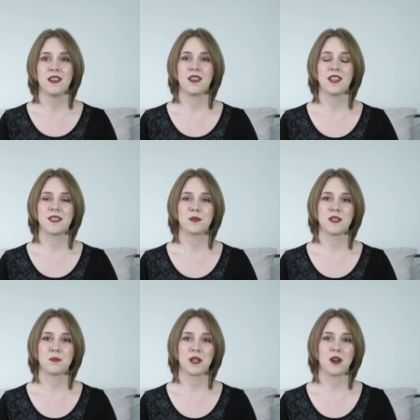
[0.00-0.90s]
This
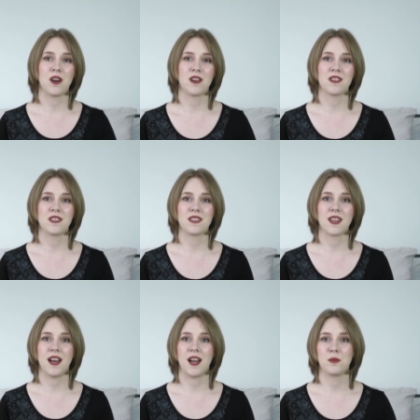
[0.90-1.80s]
was because
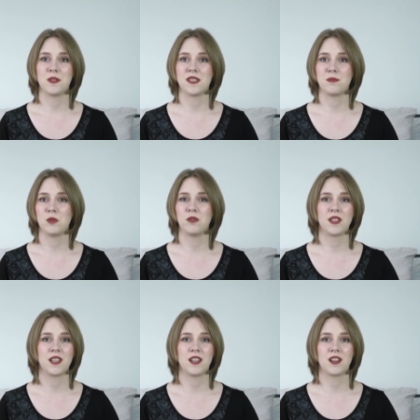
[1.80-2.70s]
I was
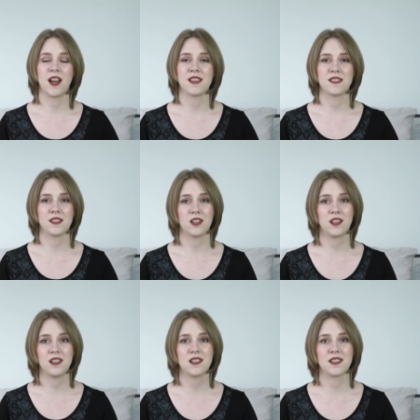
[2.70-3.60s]
moving here as a
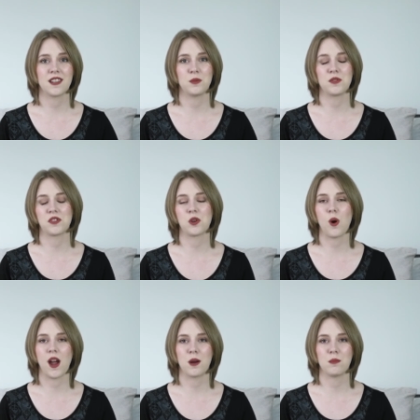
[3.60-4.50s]
nurse and it was a
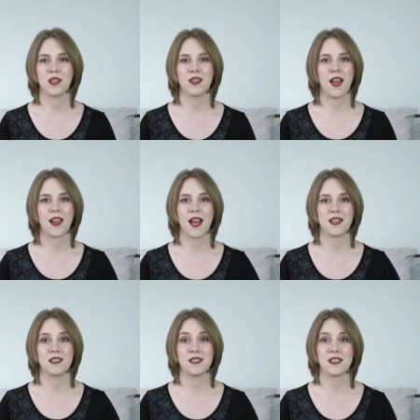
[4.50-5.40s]
requirement that I
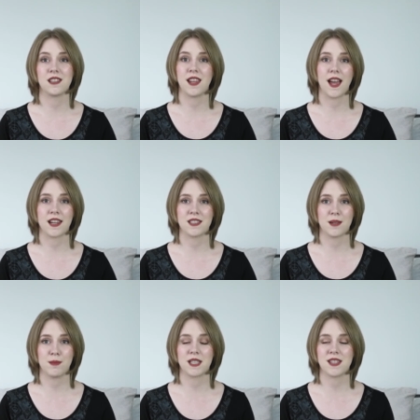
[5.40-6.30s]
had to sit the
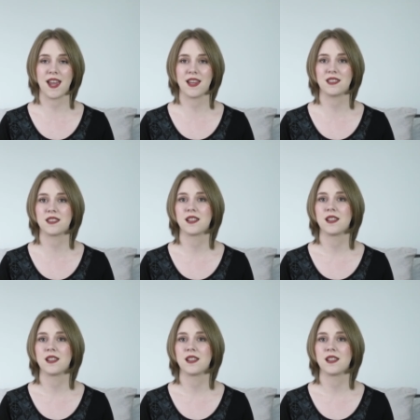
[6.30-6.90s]
academic test.